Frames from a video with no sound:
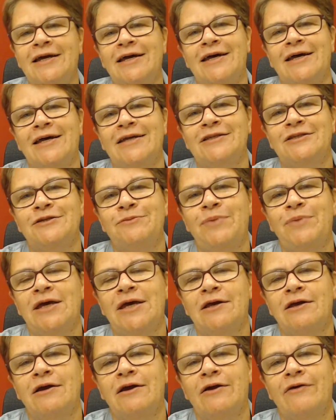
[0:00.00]
uh, to be
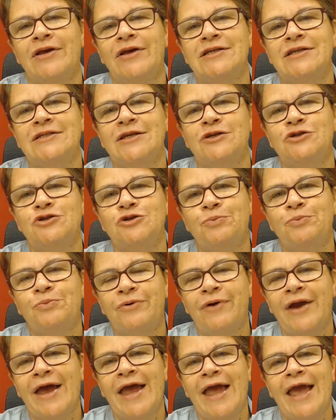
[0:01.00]
encouraged as you
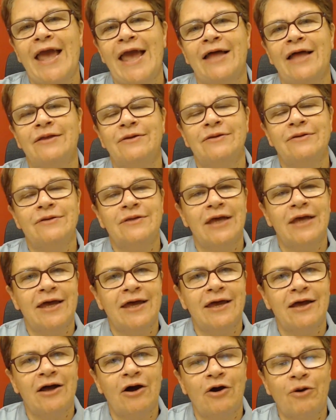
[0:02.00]
pray and
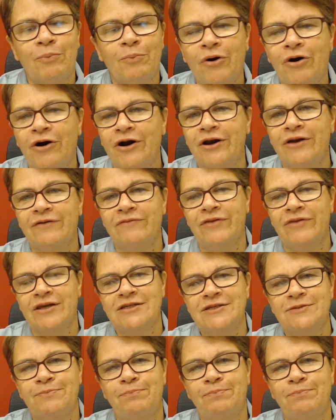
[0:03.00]
are part of this